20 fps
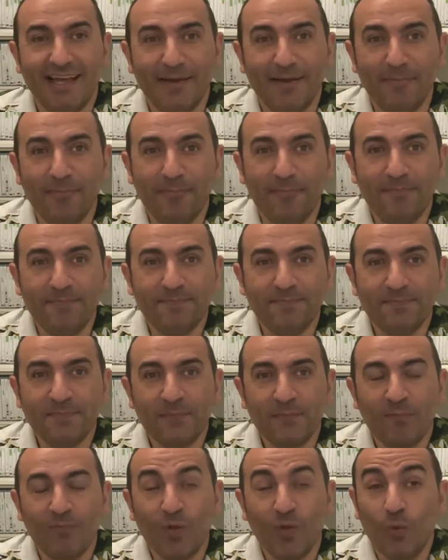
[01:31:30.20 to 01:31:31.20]
Um,
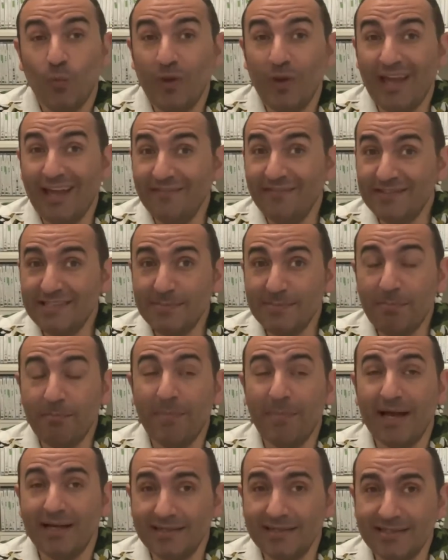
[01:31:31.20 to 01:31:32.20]
we have some
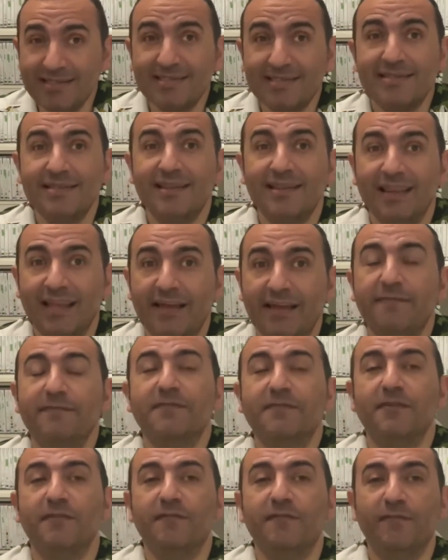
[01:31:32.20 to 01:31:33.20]
mugs
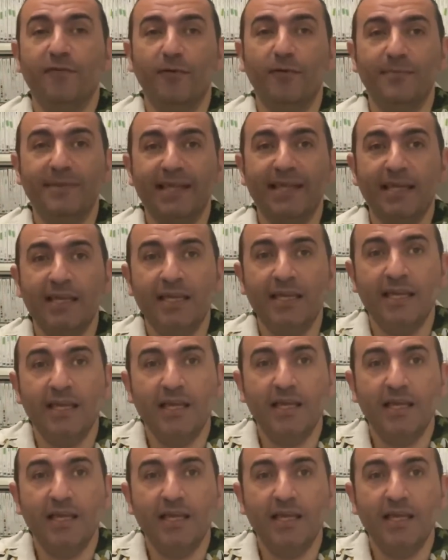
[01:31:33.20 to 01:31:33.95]
left from the